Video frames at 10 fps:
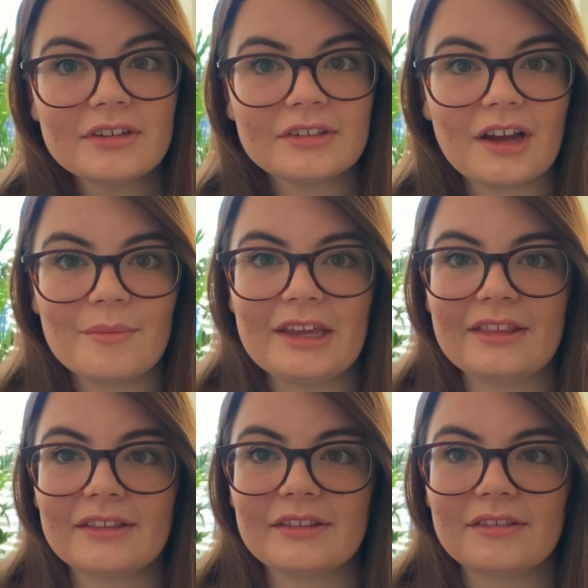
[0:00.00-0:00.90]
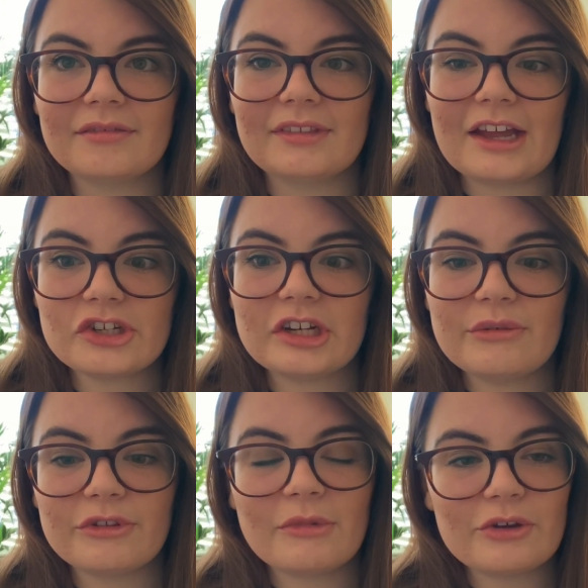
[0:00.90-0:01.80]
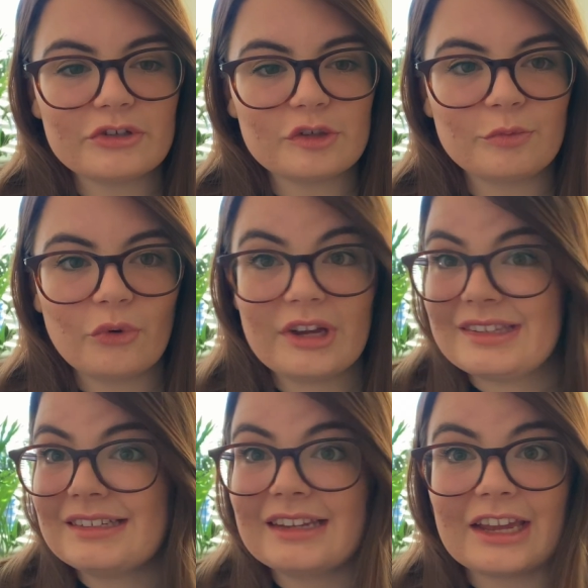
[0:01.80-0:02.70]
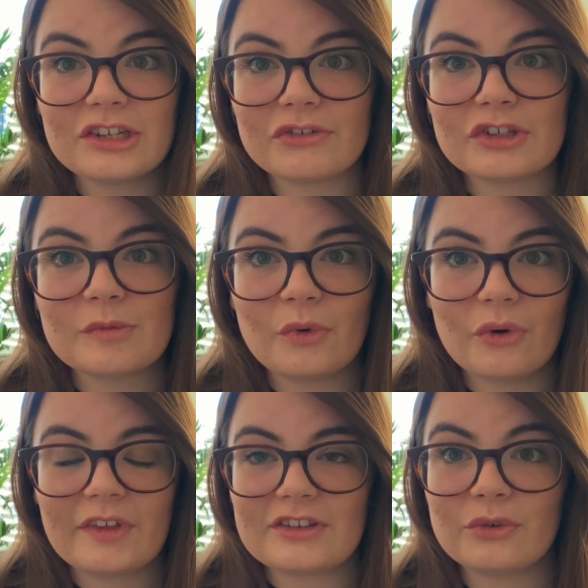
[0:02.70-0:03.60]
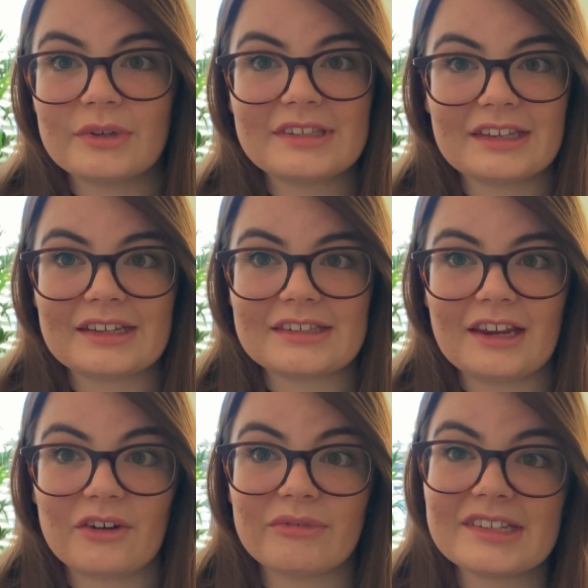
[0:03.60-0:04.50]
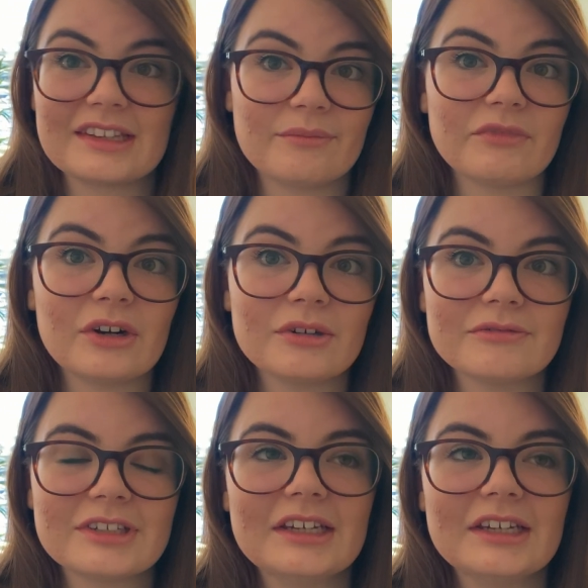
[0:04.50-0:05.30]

I mean, naturally with motorsport, it's a dangerous sport. There's always things like risk involved.